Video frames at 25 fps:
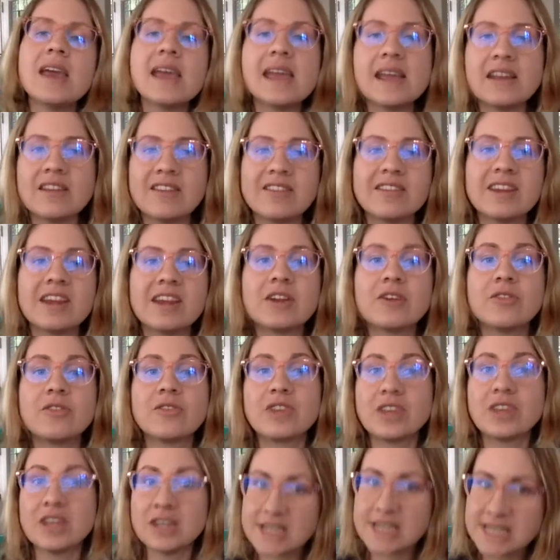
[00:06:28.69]
instead of
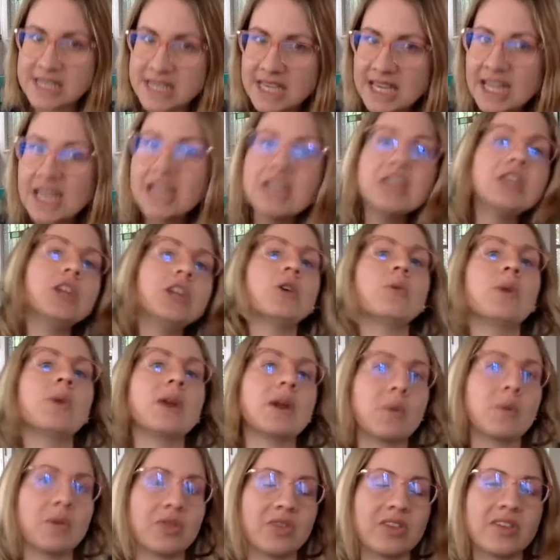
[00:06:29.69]

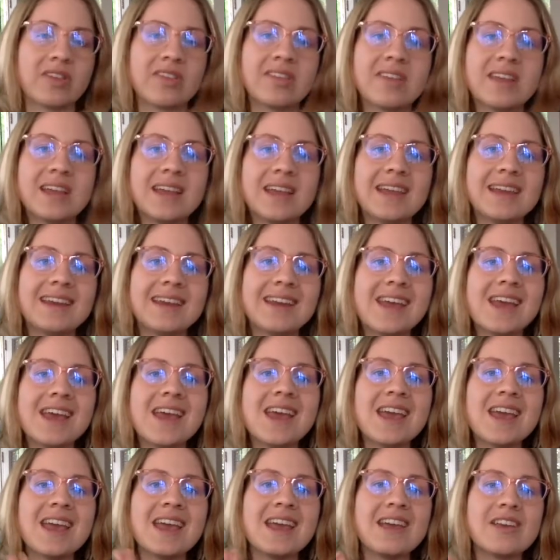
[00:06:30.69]
continuing with the scene
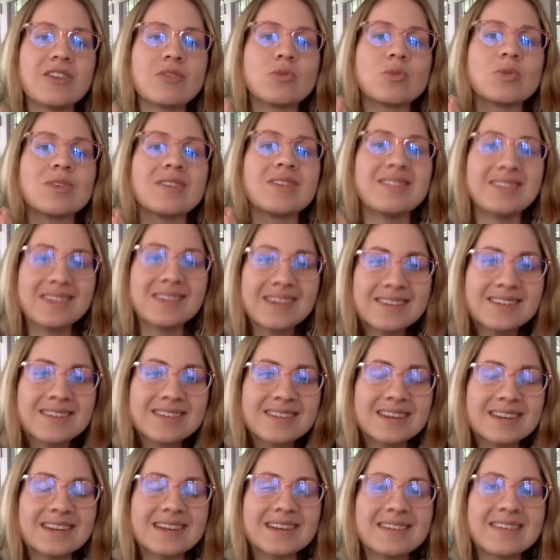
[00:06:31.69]
is
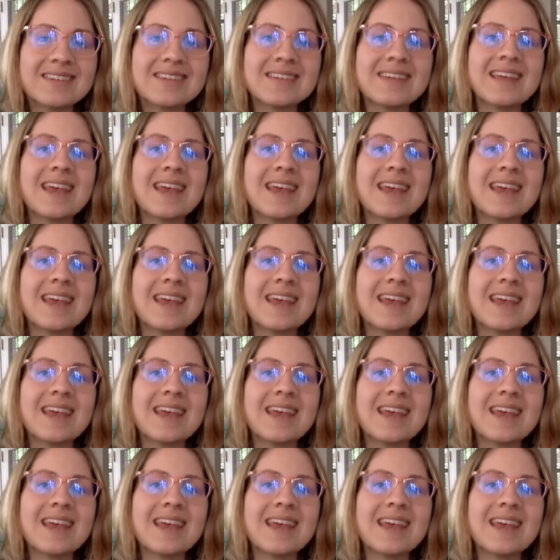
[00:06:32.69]
resistance,